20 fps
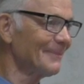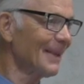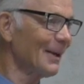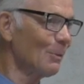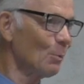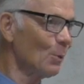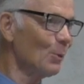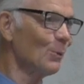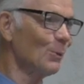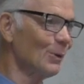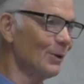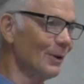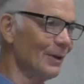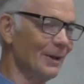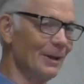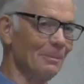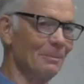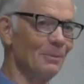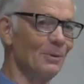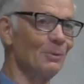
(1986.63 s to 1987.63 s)
He wounded
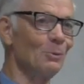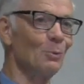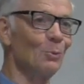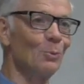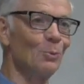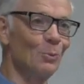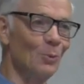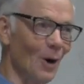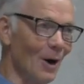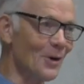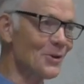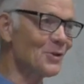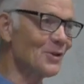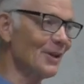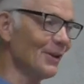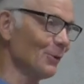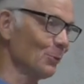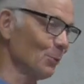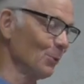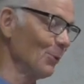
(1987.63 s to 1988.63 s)
him. Our
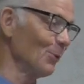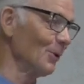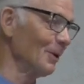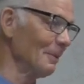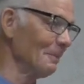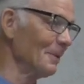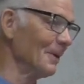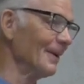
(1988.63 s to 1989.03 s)
sins wounded him.